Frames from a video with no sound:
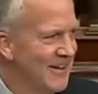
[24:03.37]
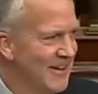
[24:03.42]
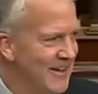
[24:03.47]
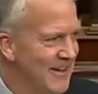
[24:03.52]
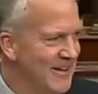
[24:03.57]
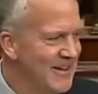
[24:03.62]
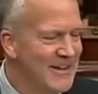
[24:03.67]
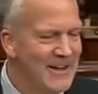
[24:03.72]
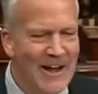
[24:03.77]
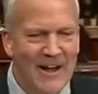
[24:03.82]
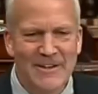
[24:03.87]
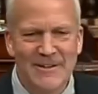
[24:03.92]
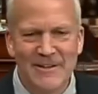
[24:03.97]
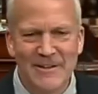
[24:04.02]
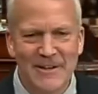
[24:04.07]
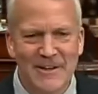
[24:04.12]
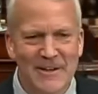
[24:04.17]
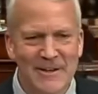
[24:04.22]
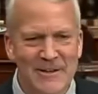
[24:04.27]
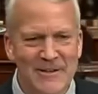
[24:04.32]
And the
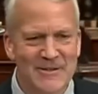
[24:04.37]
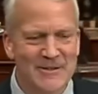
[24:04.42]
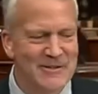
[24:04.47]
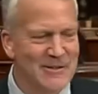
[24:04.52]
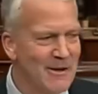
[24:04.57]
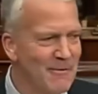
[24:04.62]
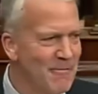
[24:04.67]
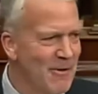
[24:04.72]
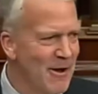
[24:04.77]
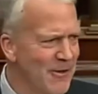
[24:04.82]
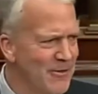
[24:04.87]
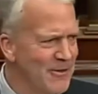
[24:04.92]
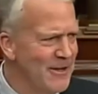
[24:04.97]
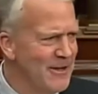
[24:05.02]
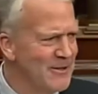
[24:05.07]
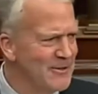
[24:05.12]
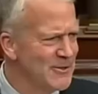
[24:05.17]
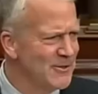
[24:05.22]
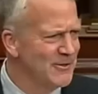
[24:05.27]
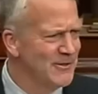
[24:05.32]
idea that somehow
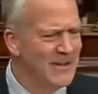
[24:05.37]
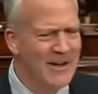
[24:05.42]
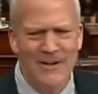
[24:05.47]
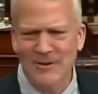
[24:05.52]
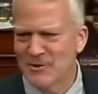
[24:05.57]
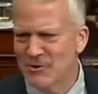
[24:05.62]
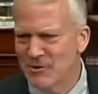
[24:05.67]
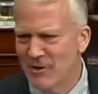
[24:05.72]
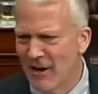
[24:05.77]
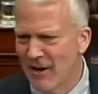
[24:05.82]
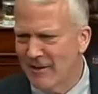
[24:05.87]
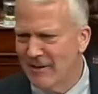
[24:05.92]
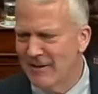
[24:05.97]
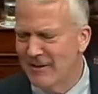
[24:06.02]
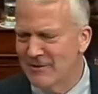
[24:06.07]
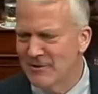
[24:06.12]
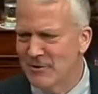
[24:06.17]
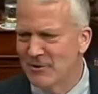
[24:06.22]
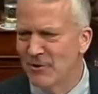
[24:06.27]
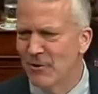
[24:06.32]
these are desk
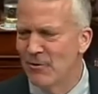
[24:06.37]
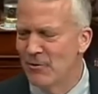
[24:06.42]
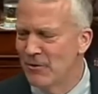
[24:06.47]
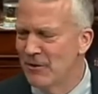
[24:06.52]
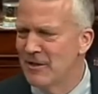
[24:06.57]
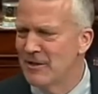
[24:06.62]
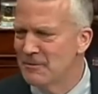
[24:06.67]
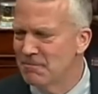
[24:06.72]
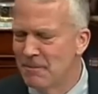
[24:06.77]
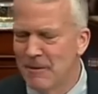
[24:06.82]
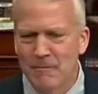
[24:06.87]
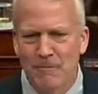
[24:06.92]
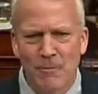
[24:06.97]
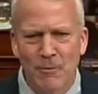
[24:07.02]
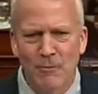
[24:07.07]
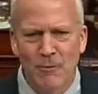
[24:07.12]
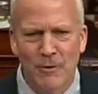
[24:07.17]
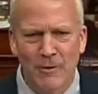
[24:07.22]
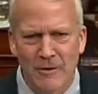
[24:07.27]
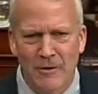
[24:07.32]
jockeys, you know who these
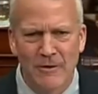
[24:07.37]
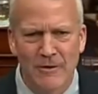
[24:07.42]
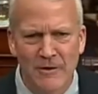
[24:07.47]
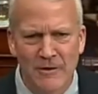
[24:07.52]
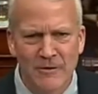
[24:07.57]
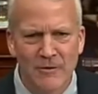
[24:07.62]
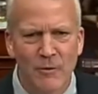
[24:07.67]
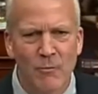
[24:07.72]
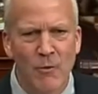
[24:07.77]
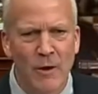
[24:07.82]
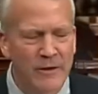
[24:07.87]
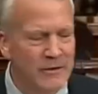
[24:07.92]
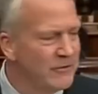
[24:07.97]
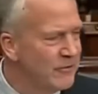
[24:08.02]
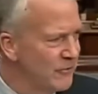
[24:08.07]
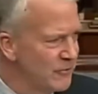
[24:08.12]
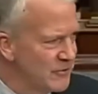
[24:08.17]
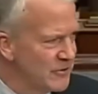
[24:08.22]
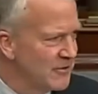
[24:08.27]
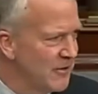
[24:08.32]
people were? The one and
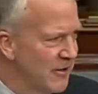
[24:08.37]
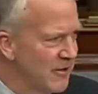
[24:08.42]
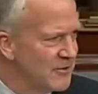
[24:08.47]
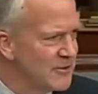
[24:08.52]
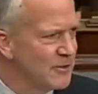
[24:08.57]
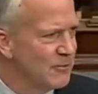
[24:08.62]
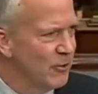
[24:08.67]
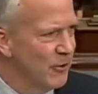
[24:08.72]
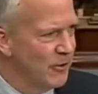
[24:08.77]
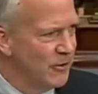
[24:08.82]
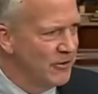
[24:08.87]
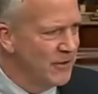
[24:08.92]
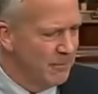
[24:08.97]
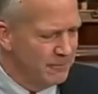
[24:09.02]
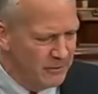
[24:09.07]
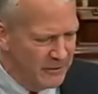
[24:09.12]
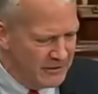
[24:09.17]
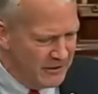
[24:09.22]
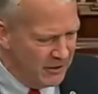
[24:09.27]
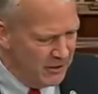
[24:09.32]
two stars that we're holding up
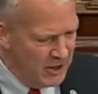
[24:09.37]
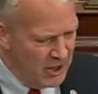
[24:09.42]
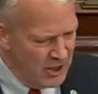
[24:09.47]
right now?